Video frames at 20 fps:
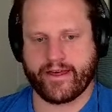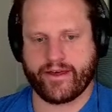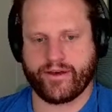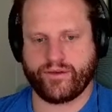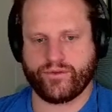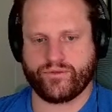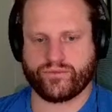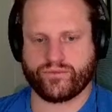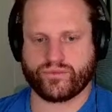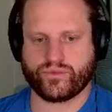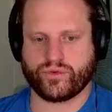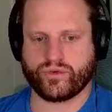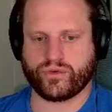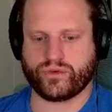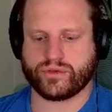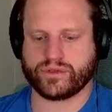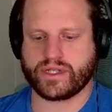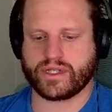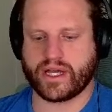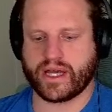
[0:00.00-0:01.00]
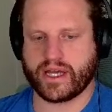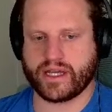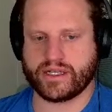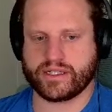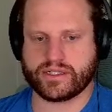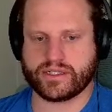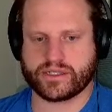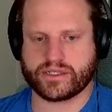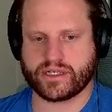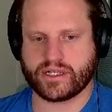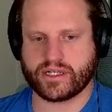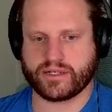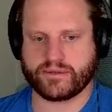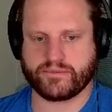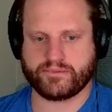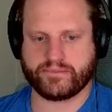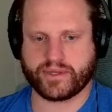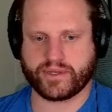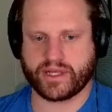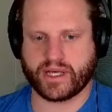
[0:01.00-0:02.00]
roll dice and
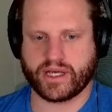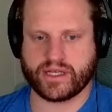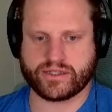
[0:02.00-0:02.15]
place